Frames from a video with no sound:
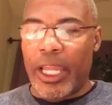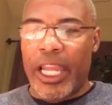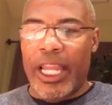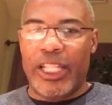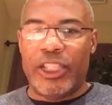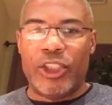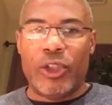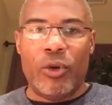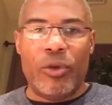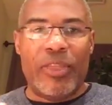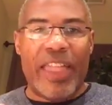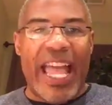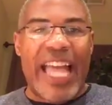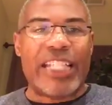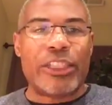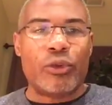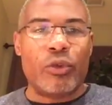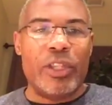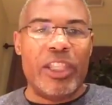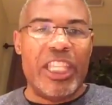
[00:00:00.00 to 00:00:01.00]
And so
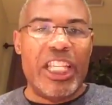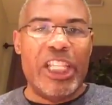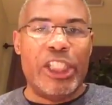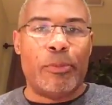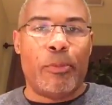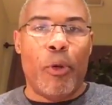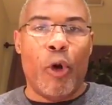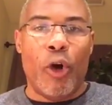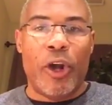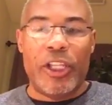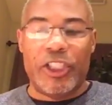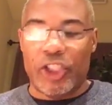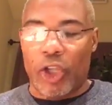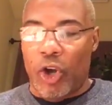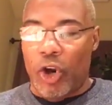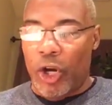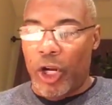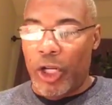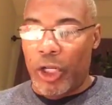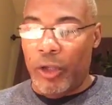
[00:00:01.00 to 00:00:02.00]
that's what these points
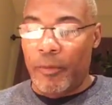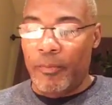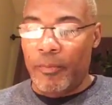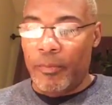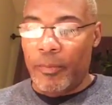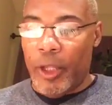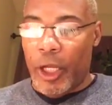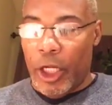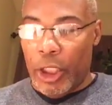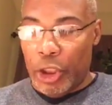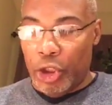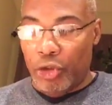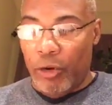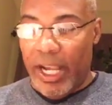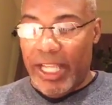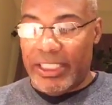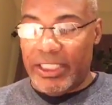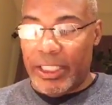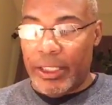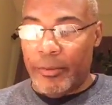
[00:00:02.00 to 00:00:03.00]
are
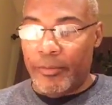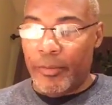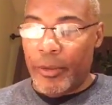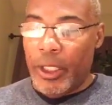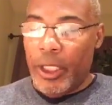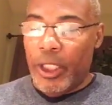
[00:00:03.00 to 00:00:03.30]
addressing.